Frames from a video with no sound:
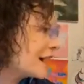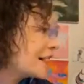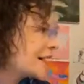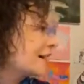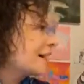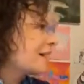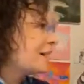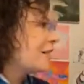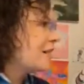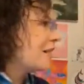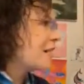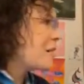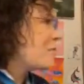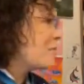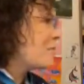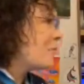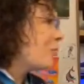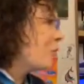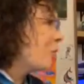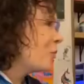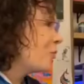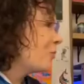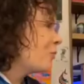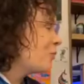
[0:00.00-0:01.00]
And
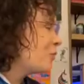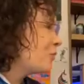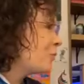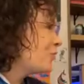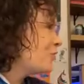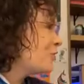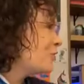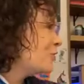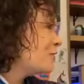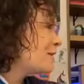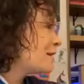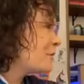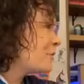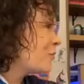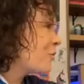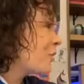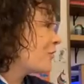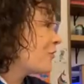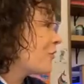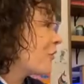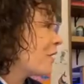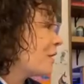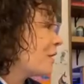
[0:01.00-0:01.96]
choose some more for me.